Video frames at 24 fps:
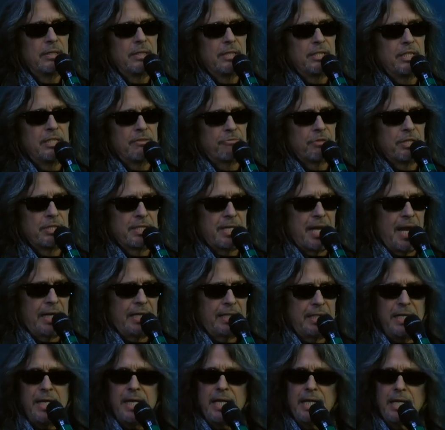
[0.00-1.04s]
different
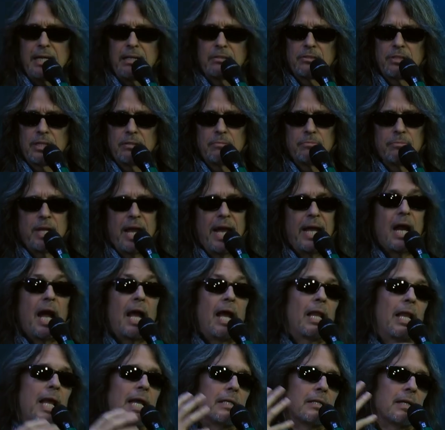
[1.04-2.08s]
techniques and and I
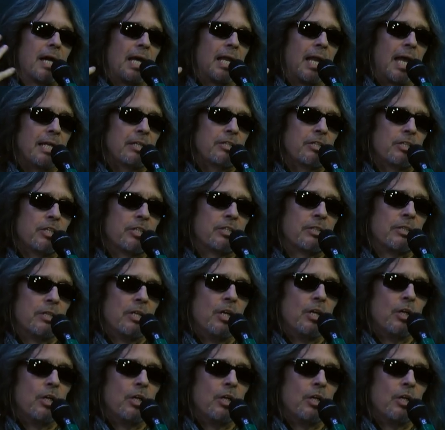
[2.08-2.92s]
like I like to just